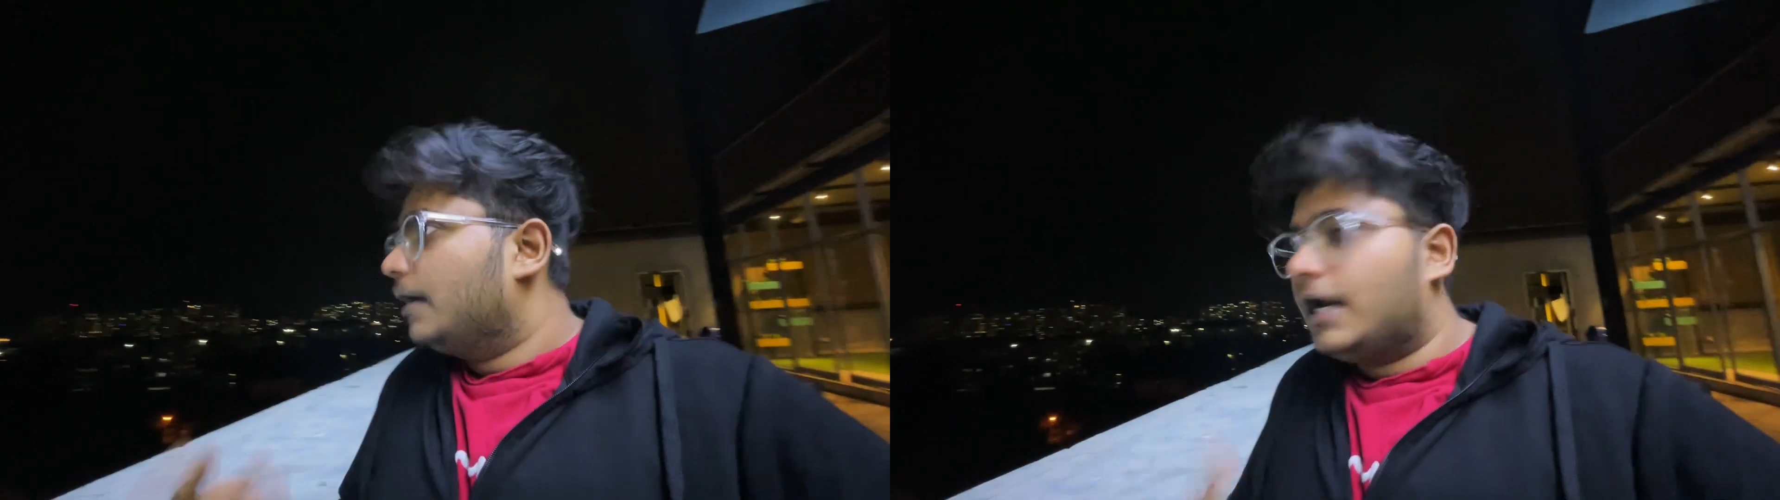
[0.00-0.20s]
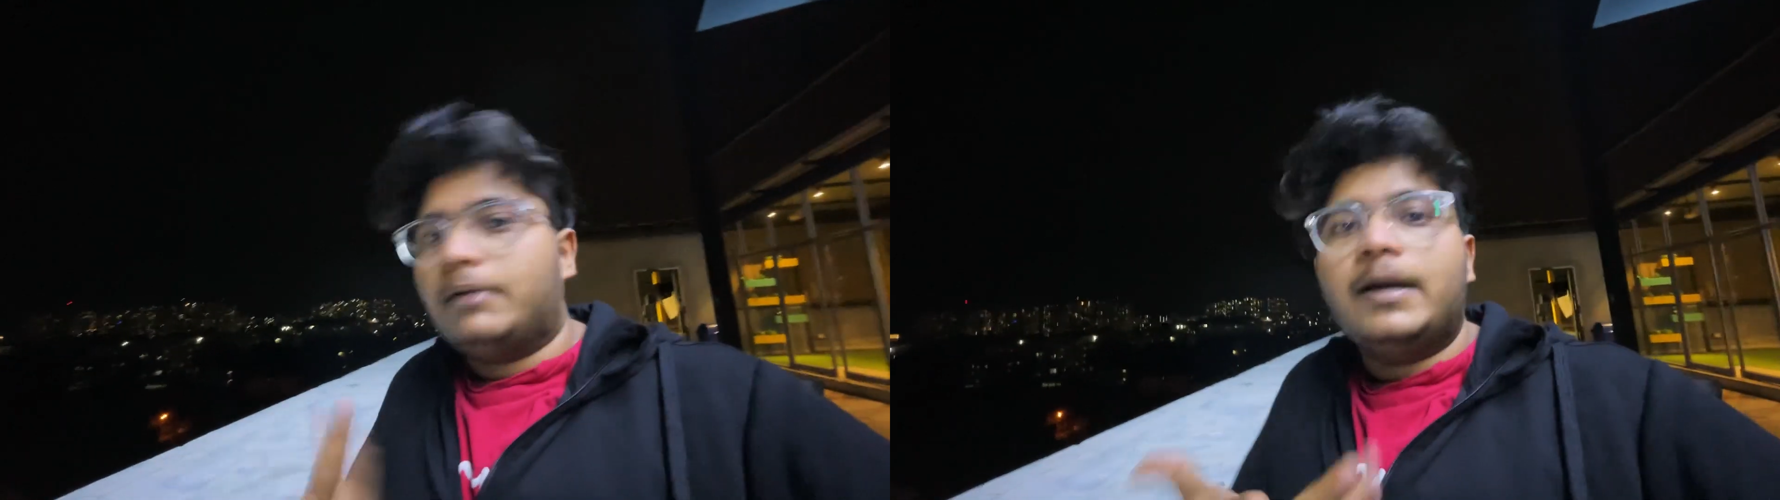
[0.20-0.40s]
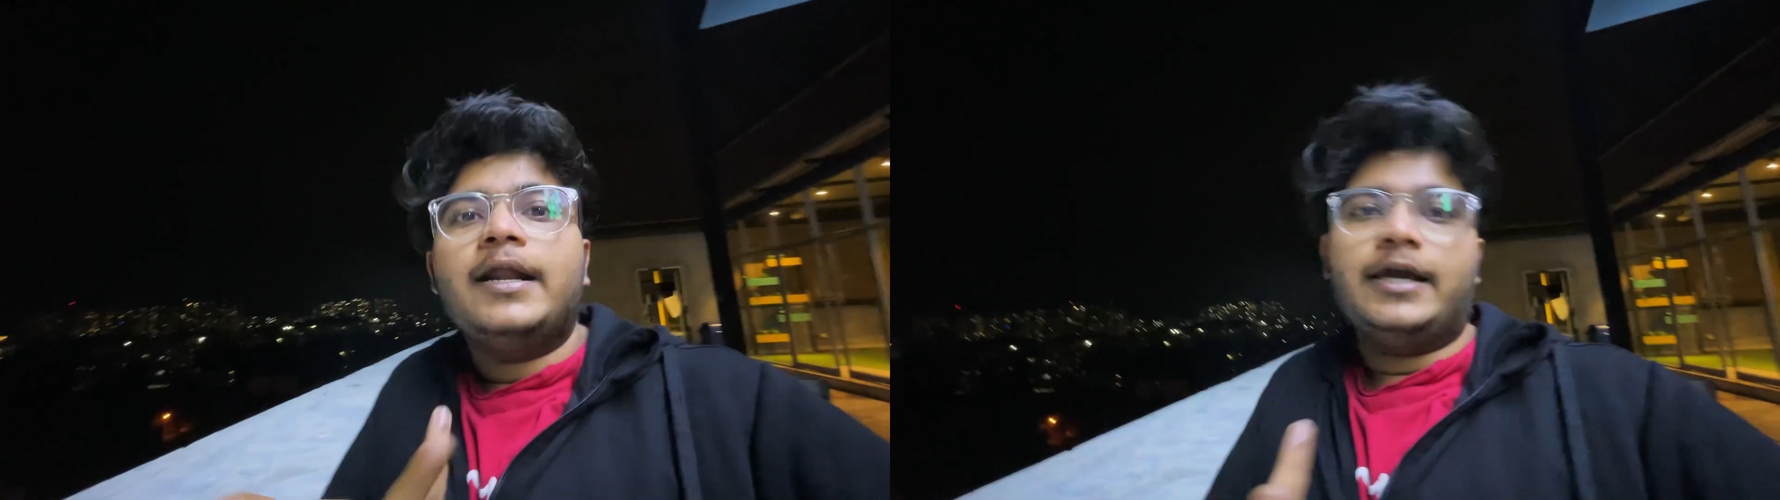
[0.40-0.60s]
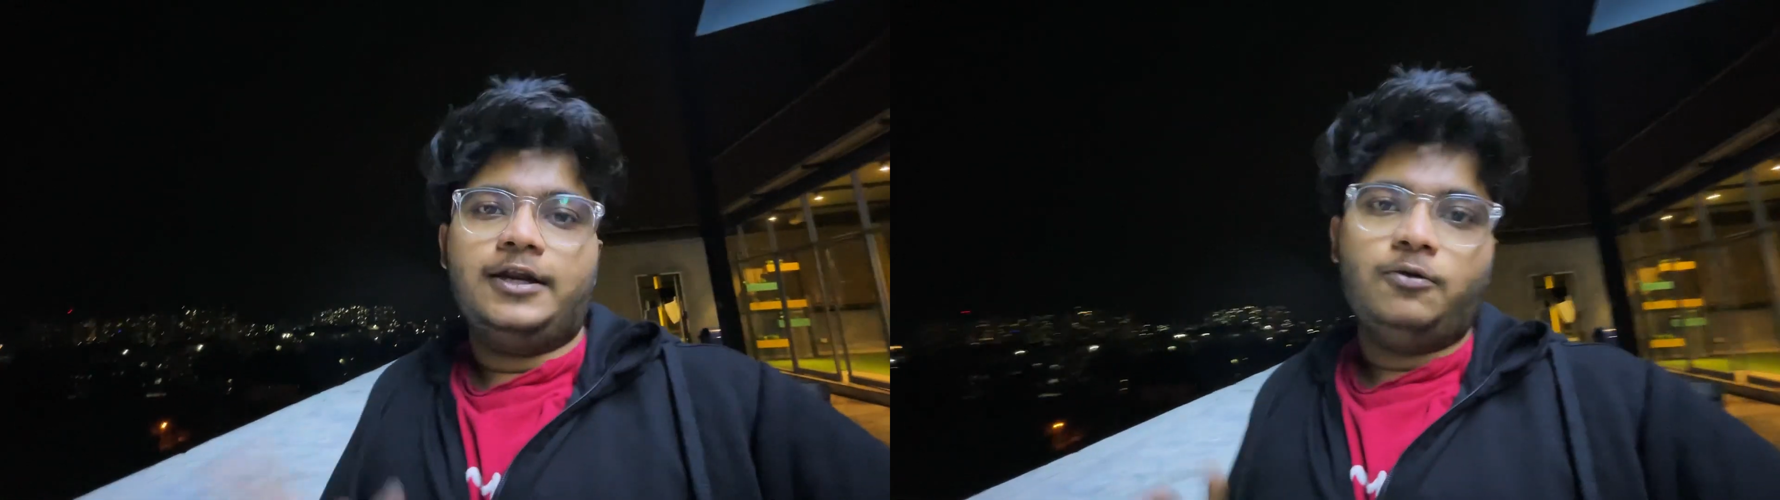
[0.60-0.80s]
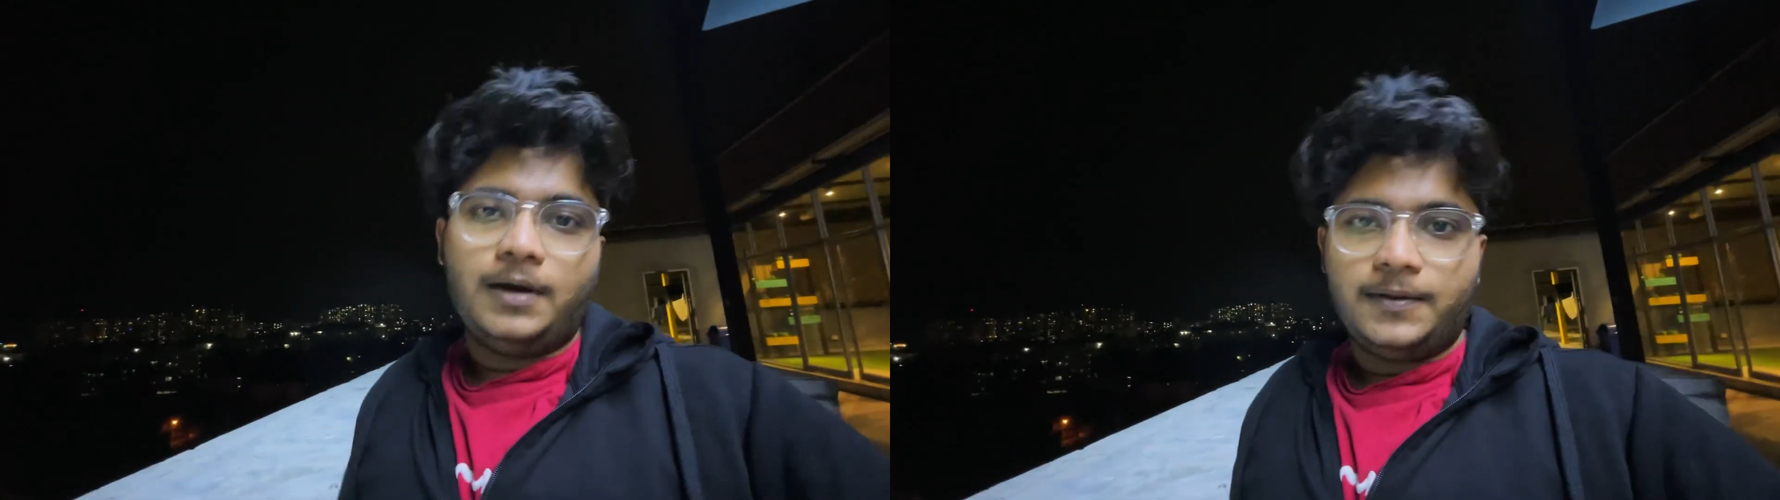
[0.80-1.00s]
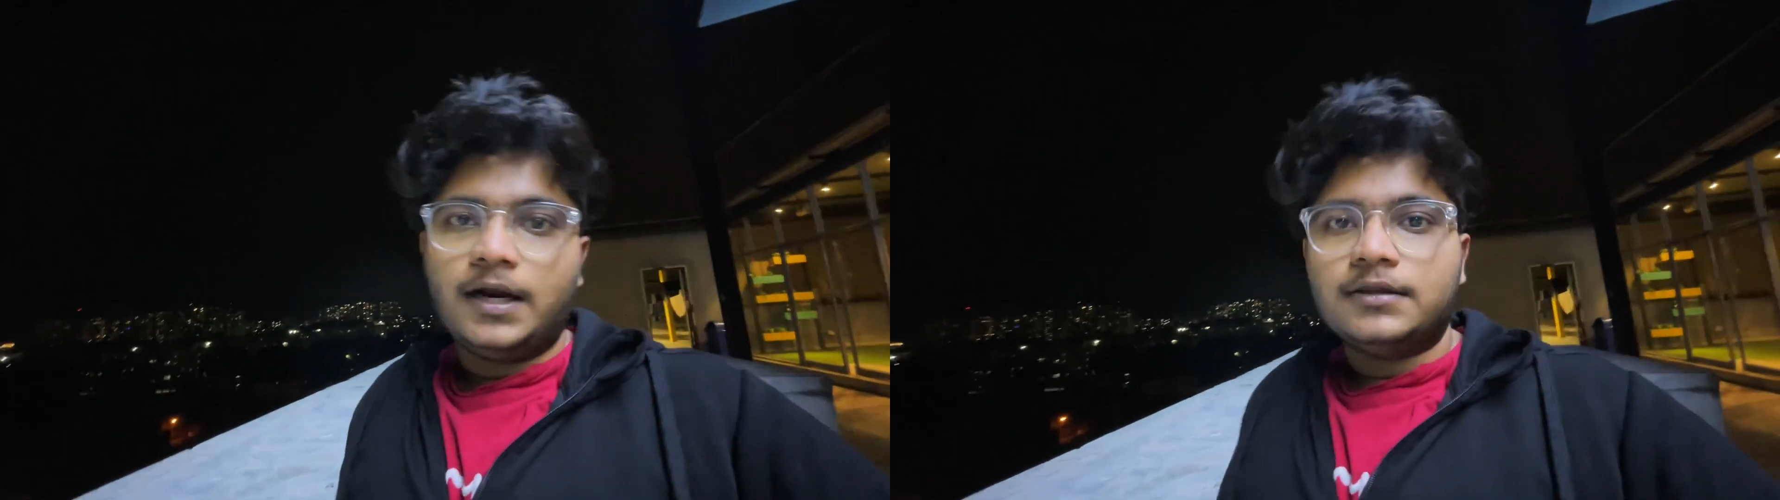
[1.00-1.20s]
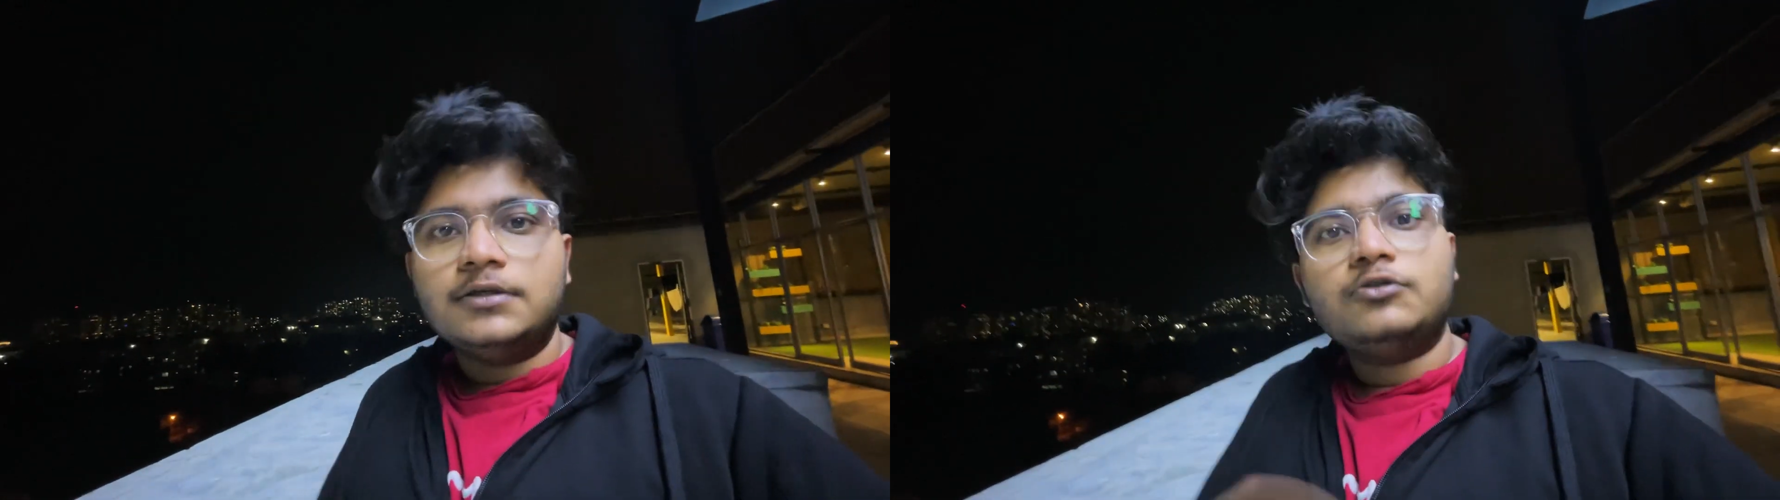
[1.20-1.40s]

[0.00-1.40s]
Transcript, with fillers: gadbad na yeneno matadate ni.